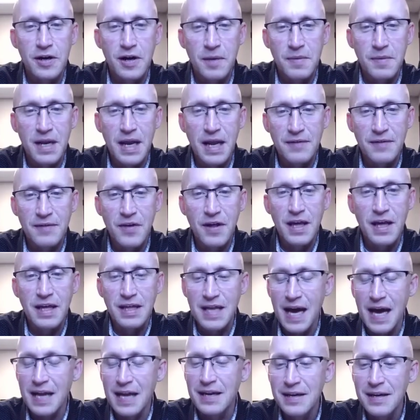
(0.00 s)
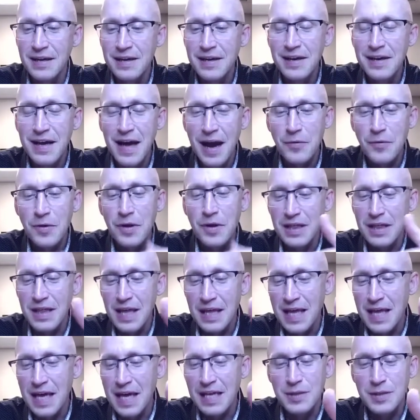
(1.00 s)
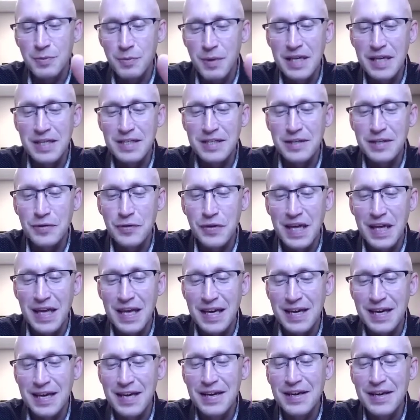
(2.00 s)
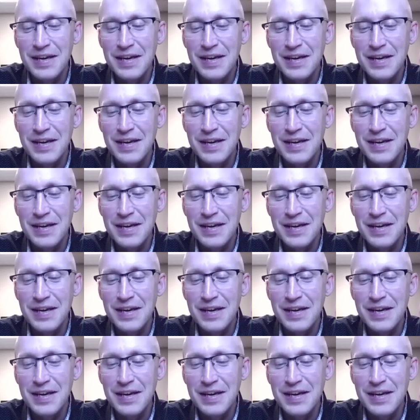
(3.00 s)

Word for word: I mean, I feel like that, I really think that speaks to the,